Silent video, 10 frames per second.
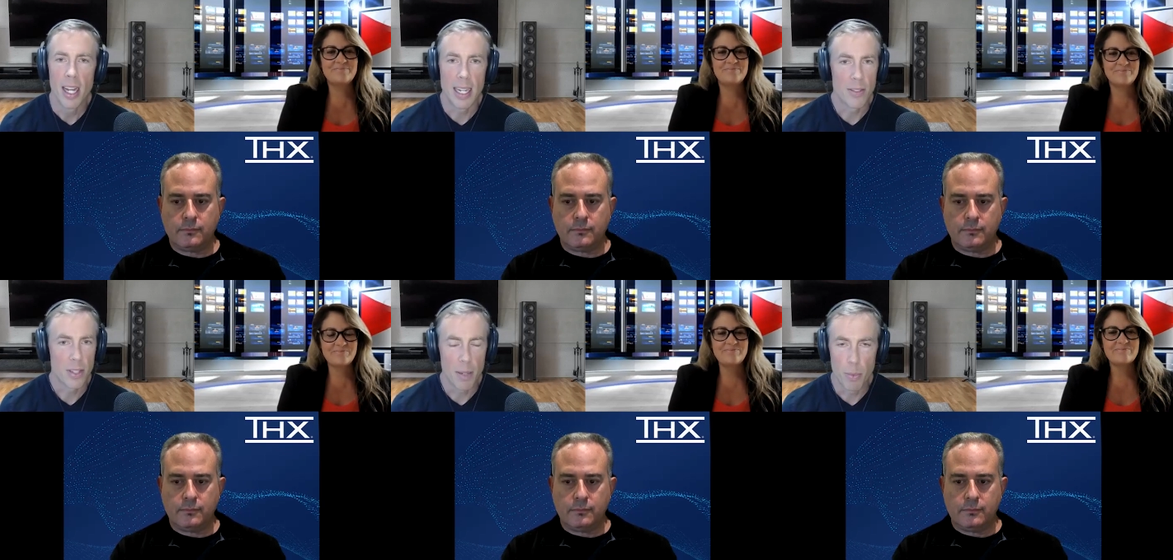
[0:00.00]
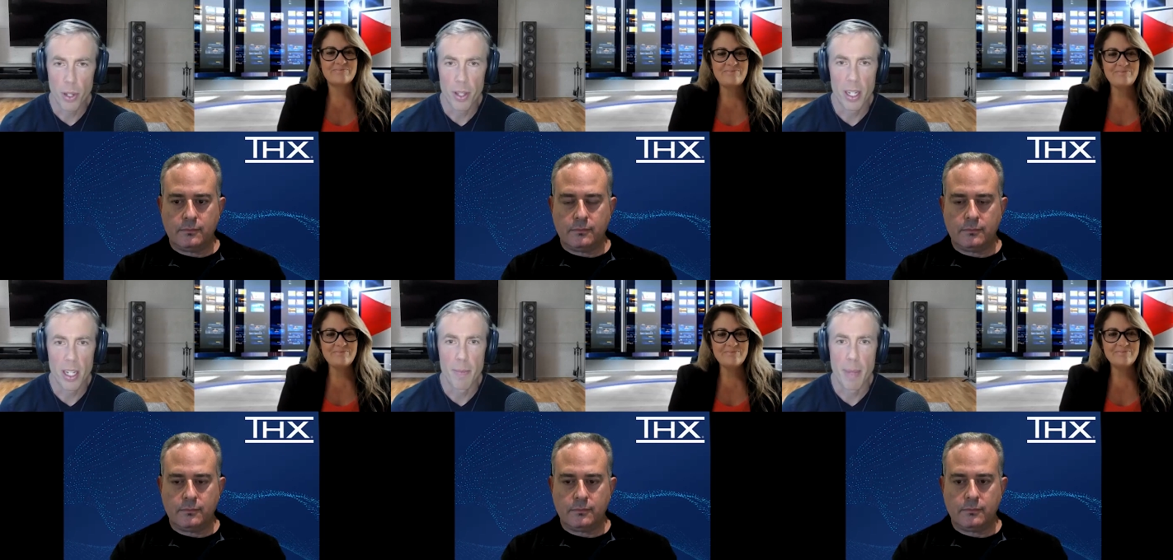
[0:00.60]
Speaker 1: It's got more than
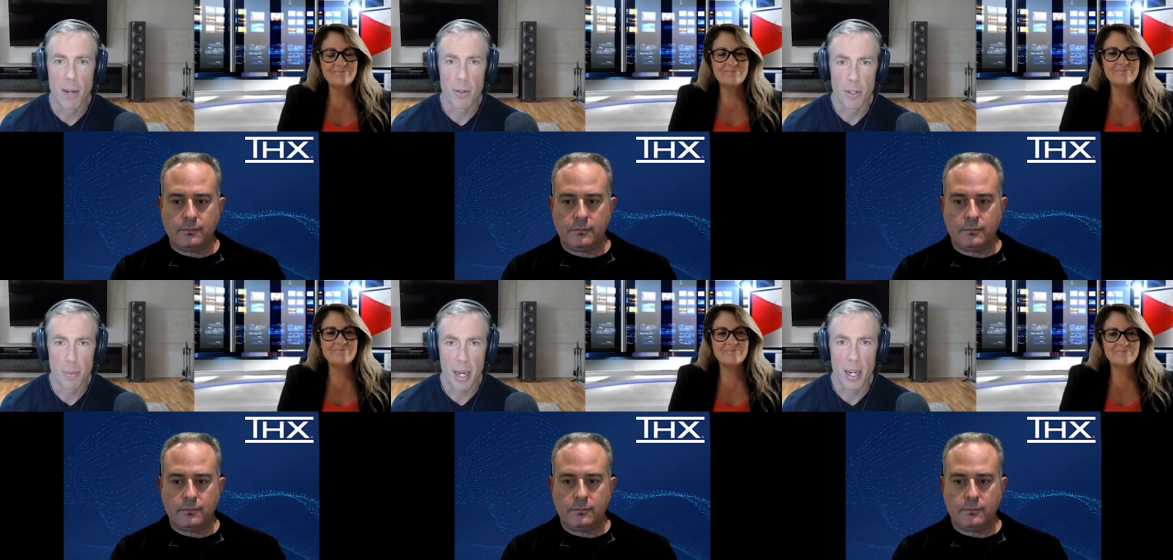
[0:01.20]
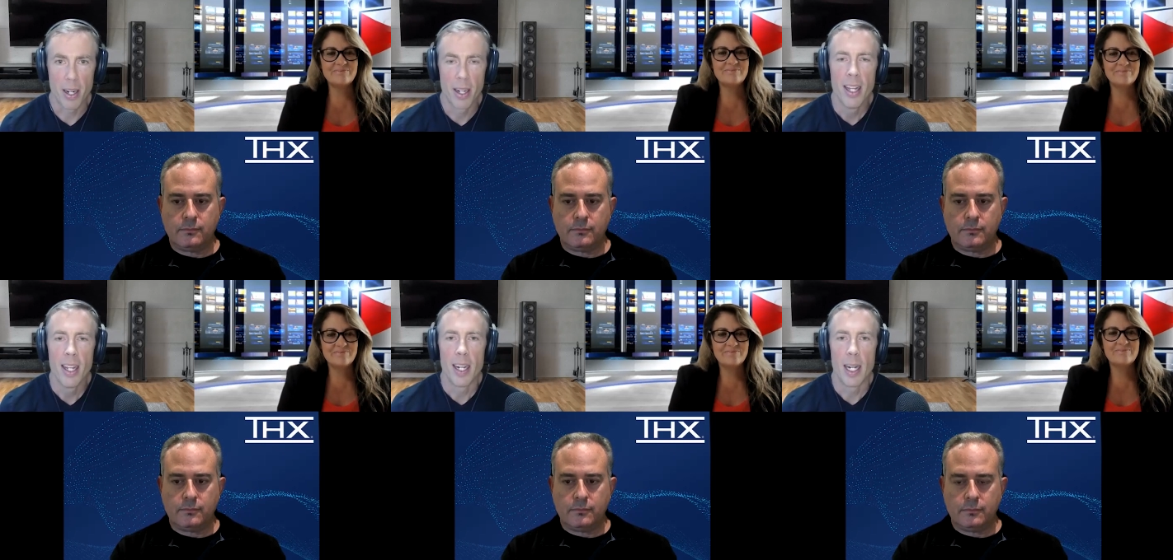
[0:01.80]
enough power to spare.
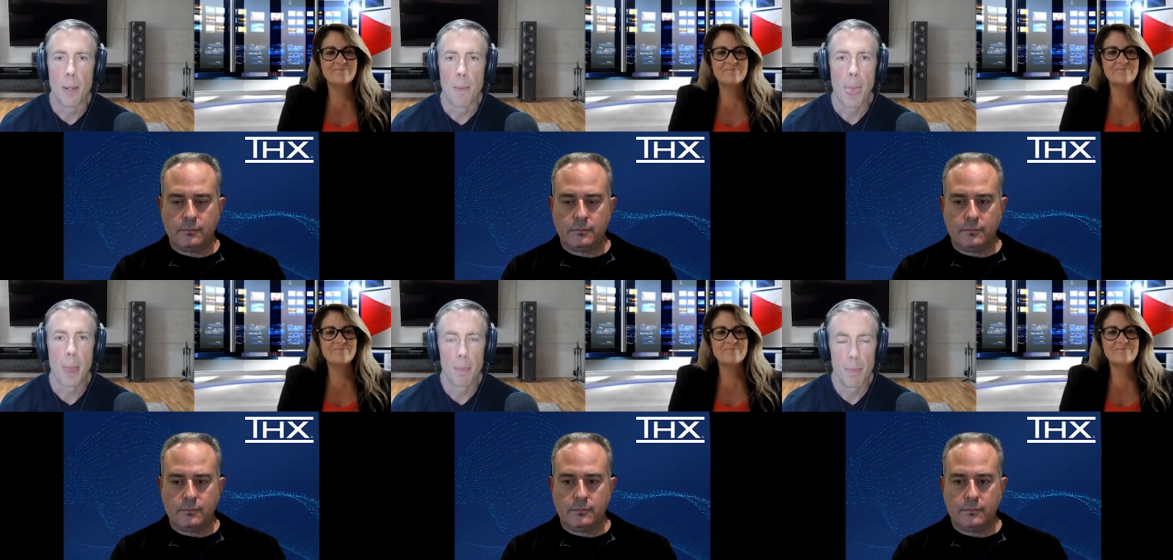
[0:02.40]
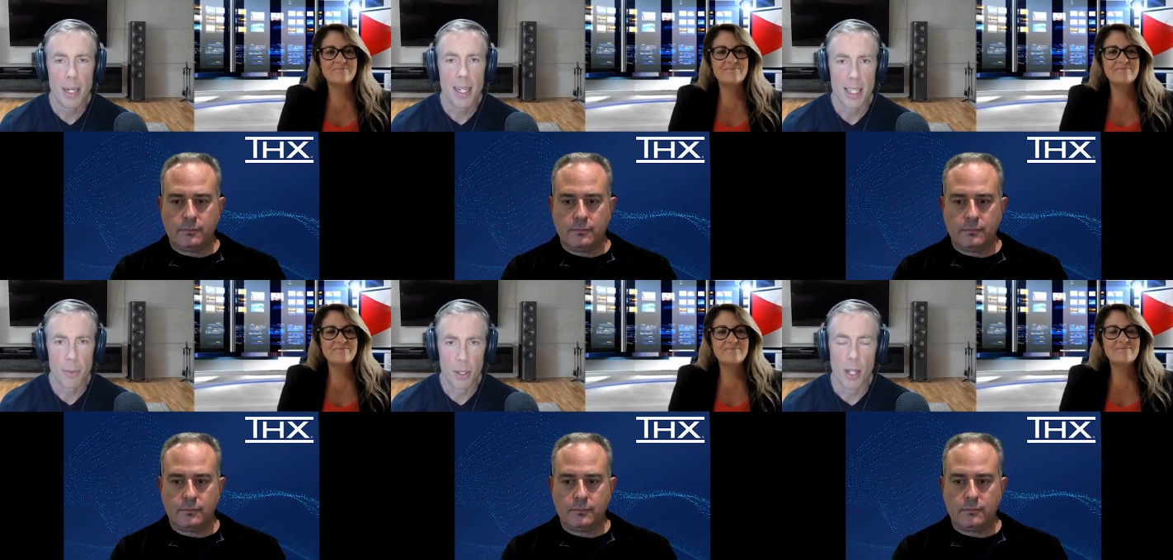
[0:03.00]
Um,
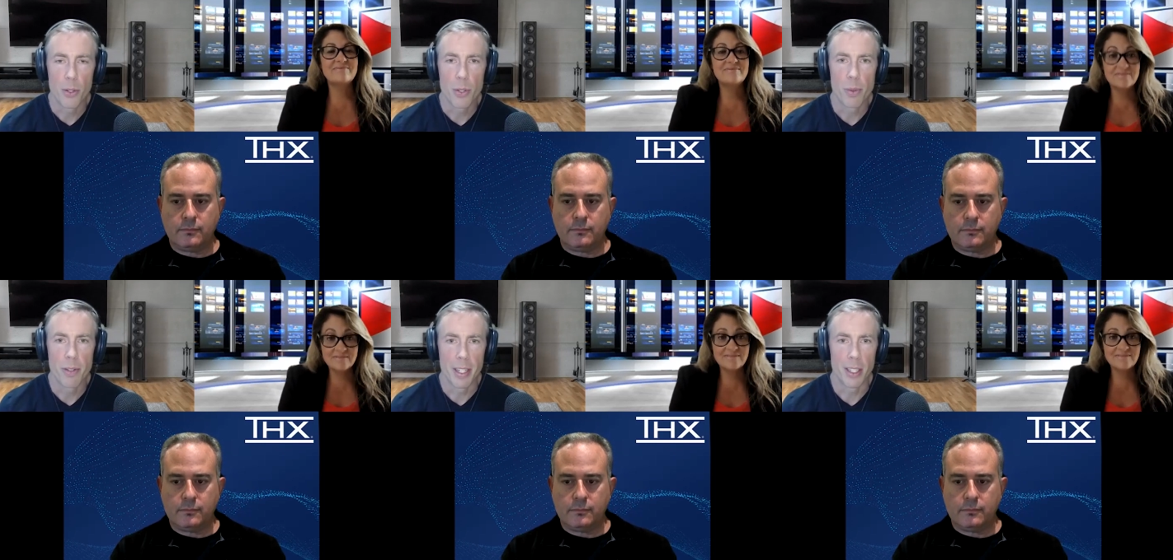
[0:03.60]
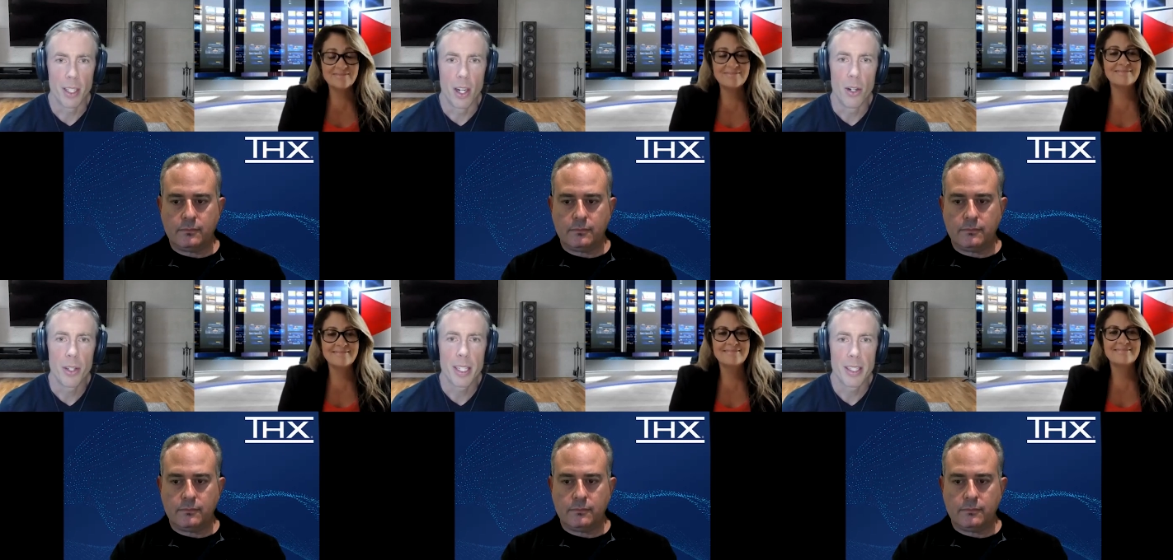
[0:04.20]
but it will also reveal
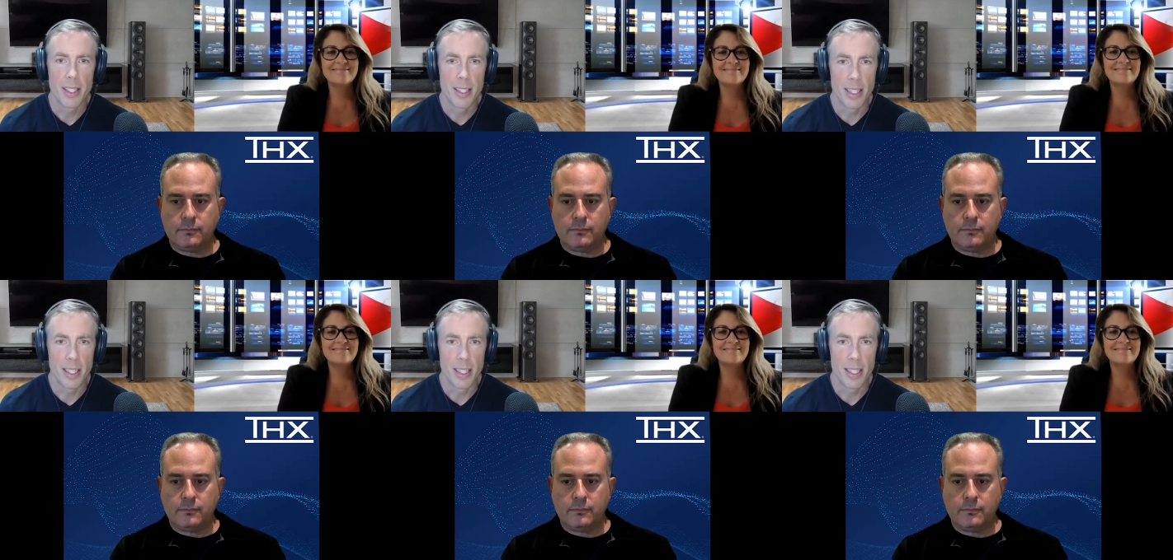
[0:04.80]
all the